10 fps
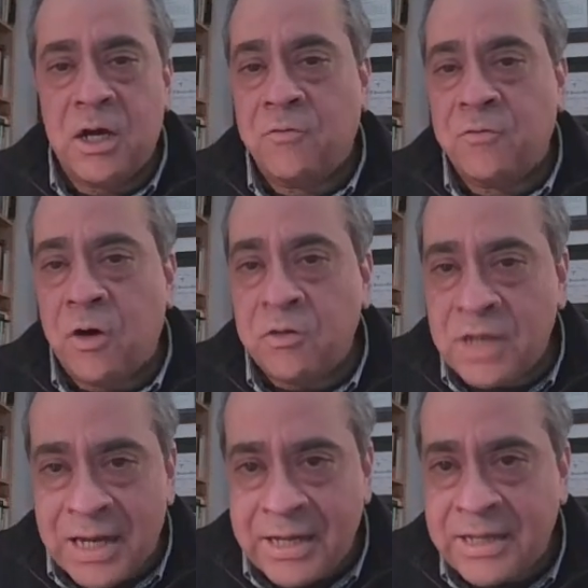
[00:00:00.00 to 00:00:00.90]
of
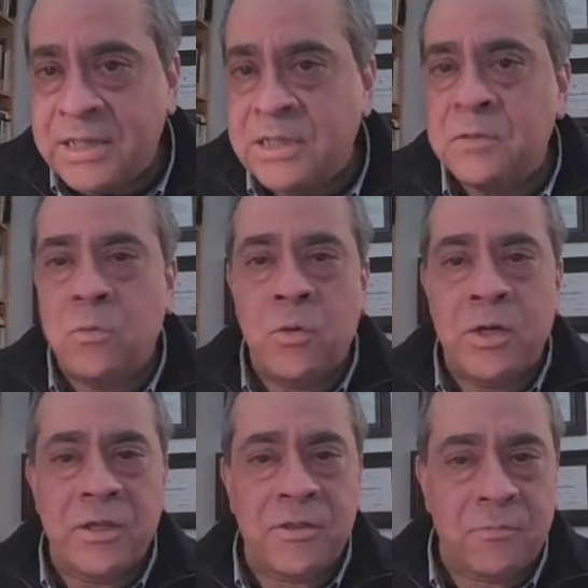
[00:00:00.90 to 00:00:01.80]
online
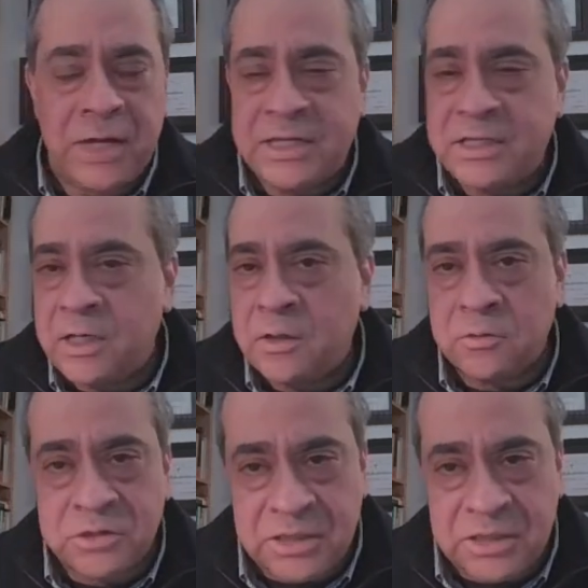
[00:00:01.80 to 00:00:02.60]
with radio,